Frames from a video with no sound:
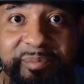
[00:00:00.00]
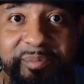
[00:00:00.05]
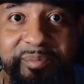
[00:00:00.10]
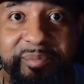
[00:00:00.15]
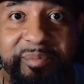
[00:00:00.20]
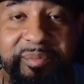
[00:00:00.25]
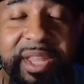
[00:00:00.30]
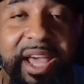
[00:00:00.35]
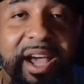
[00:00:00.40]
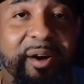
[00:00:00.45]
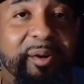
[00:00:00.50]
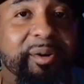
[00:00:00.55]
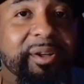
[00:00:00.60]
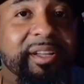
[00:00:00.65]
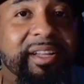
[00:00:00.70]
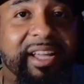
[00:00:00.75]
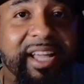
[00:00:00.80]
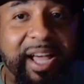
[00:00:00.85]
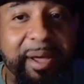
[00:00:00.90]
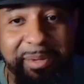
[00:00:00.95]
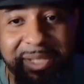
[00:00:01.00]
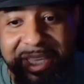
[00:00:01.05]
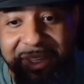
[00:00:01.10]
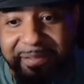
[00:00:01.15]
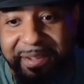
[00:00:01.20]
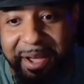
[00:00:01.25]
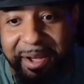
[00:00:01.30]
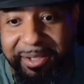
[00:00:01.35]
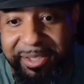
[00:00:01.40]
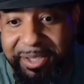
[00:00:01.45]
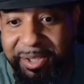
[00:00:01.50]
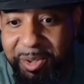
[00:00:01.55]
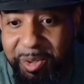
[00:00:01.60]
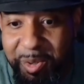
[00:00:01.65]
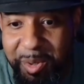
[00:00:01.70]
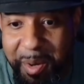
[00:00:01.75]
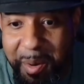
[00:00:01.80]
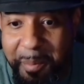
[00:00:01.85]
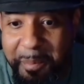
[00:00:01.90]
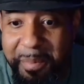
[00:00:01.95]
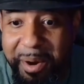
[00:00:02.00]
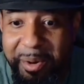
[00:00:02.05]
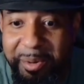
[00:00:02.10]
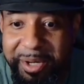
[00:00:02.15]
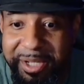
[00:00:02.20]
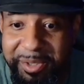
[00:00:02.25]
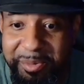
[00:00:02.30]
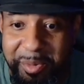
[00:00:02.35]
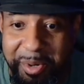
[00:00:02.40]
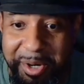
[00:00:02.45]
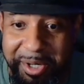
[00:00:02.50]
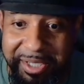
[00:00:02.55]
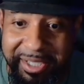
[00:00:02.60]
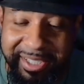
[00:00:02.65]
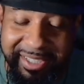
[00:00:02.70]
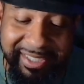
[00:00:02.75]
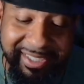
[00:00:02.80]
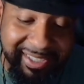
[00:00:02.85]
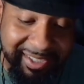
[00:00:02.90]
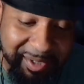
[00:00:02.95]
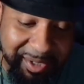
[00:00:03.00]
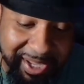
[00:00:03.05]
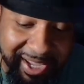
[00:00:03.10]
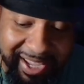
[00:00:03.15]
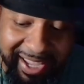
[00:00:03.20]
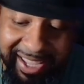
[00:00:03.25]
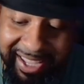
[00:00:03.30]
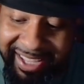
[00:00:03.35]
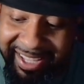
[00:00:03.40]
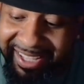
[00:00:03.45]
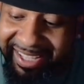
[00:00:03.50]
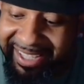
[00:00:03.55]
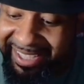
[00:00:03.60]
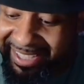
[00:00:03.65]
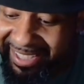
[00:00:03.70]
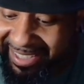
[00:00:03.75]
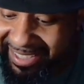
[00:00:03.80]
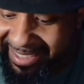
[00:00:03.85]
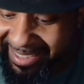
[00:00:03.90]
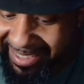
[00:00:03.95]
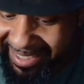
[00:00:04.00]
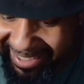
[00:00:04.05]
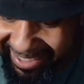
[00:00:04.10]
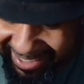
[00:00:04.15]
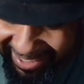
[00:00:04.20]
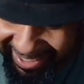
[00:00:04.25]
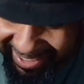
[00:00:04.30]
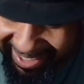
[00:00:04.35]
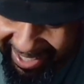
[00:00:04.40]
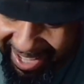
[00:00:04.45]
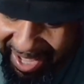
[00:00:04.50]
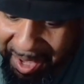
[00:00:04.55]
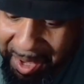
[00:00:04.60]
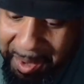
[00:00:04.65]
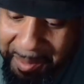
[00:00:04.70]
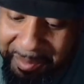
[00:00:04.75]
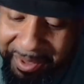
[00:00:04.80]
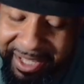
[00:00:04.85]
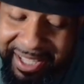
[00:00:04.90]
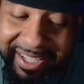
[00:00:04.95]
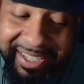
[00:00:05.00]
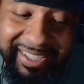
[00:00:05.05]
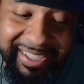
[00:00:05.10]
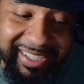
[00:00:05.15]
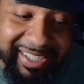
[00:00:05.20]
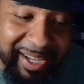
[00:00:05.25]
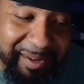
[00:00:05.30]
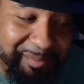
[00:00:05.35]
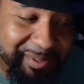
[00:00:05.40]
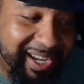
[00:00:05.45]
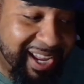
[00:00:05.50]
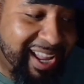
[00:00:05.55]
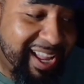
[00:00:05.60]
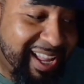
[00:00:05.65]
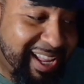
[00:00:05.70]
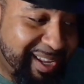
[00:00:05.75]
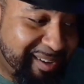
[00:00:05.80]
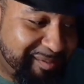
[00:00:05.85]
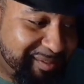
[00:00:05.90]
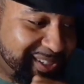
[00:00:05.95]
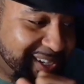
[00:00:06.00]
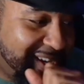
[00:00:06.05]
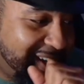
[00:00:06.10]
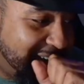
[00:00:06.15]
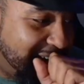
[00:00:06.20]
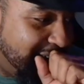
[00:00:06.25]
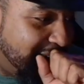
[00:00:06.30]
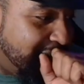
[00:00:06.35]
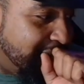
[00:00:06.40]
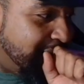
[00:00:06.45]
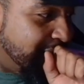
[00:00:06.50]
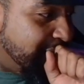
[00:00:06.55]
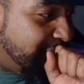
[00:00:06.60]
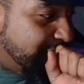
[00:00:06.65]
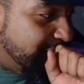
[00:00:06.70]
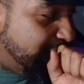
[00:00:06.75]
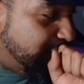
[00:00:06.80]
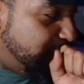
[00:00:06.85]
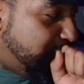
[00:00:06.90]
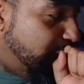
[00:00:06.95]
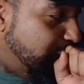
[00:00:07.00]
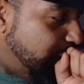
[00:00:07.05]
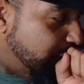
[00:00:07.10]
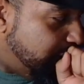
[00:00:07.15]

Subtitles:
Now, I'm going to give y'all two bonus workings, okay? Because sometimes, now